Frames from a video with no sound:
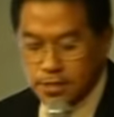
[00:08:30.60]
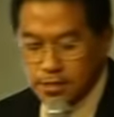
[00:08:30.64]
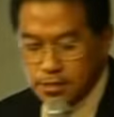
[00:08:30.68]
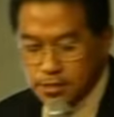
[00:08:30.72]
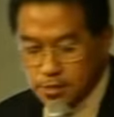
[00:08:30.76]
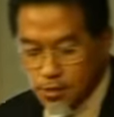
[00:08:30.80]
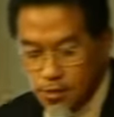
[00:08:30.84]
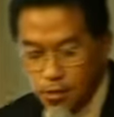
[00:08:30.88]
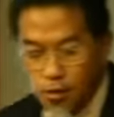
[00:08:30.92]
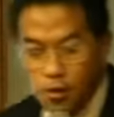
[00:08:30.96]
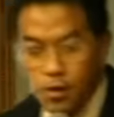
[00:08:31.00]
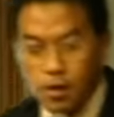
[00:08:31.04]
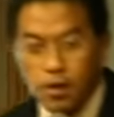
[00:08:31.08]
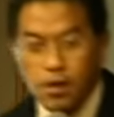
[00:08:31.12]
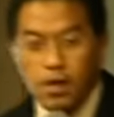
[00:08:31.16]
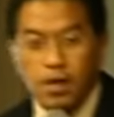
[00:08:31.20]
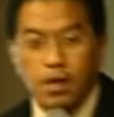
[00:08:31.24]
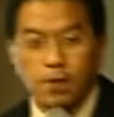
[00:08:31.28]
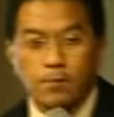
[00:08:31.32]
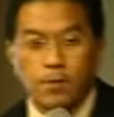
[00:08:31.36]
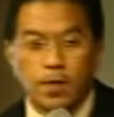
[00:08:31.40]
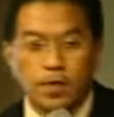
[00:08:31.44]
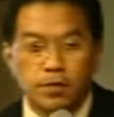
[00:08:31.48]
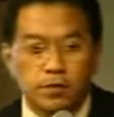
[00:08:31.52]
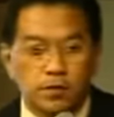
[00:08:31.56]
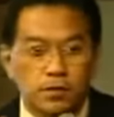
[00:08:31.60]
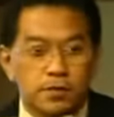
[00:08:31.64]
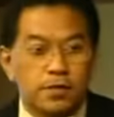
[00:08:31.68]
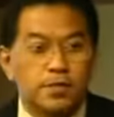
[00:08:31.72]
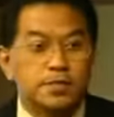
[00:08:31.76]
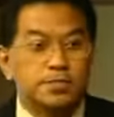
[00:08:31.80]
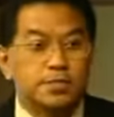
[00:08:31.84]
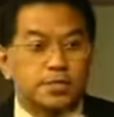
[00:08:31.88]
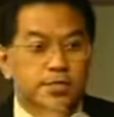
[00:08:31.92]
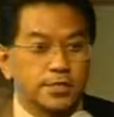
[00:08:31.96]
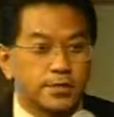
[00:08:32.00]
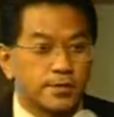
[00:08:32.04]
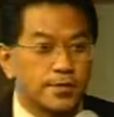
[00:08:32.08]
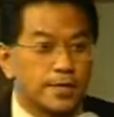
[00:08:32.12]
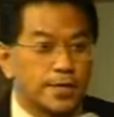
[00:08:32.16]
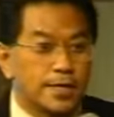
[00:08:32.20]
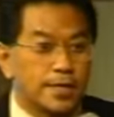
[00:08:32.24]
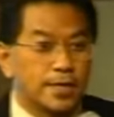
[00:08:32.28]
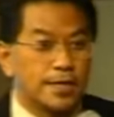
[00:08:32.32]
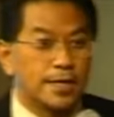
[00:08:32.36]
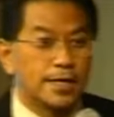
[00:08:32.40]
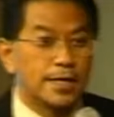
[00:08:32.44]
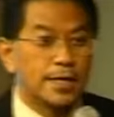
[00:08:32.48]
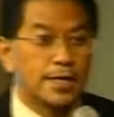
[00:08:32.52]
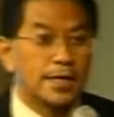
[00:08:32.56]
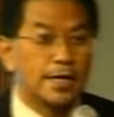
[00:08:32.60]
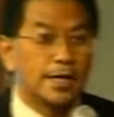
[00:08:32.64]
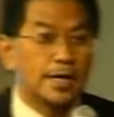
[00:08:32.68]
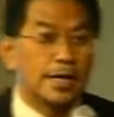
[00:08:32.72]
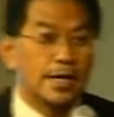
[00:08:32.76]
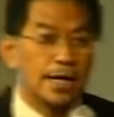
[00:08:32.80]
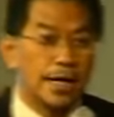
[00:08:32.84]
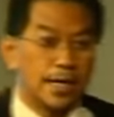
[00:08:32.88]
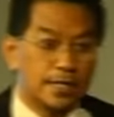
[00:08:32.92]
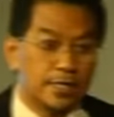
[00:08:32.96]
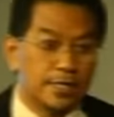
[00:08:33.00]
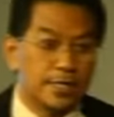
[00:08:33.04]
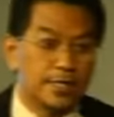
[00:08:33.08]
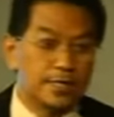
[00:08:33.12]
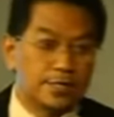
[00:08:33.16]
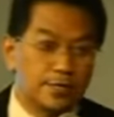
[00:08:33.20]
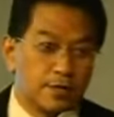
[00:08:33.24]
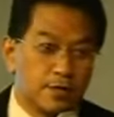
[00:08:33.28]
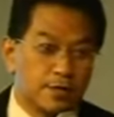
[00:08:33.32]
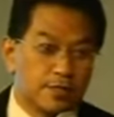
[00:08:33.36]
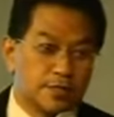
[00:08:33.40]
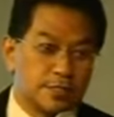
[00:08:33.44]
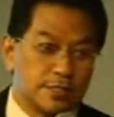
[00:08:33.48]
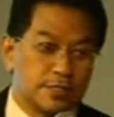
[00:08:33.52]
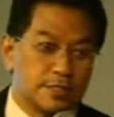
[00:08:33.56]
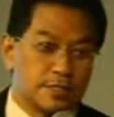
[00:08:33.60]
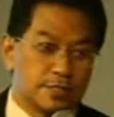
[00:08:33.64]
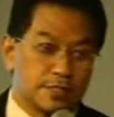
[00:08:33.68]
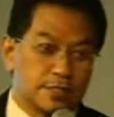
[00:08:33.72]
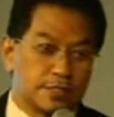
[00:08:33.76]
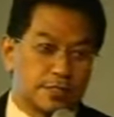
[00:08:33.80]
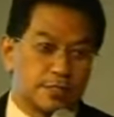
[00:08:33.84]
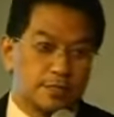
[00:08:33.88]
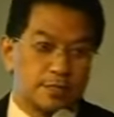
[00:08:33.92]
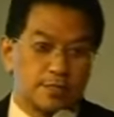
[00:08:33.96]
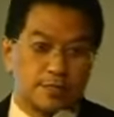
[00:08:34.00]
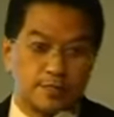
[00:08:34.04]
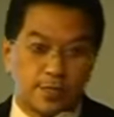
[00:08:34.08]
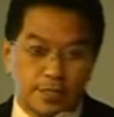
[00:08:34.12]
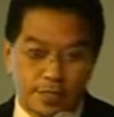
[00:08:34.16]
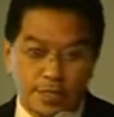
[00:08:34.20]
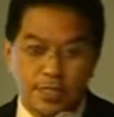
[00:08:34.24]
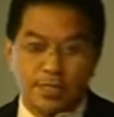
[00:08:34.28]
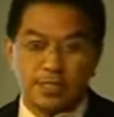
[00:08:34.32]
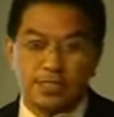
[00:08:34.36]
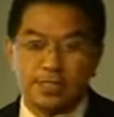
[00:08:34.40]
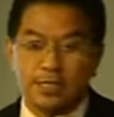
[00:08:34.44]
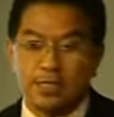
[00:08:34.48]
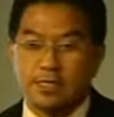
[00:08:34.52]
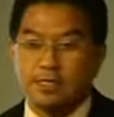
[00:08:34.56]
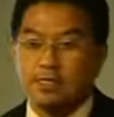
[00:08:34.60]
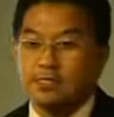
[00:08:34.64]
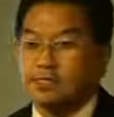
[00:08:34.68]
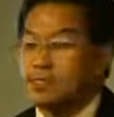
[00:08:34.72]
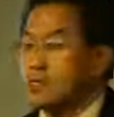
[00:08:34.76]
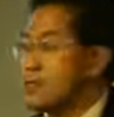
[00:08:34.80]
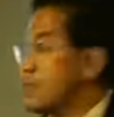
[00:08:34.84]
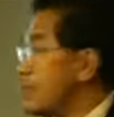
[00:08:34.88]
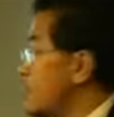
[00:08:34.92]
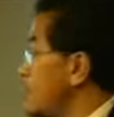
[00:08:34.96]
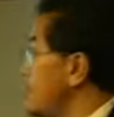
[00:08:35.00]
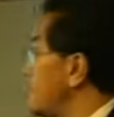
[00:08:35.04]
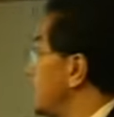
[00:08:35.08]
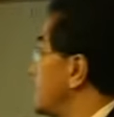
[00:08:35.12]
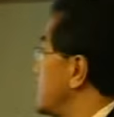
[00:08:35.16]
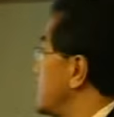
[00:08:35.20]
score, but not necessarily other antioxidants. You must understand this, okay?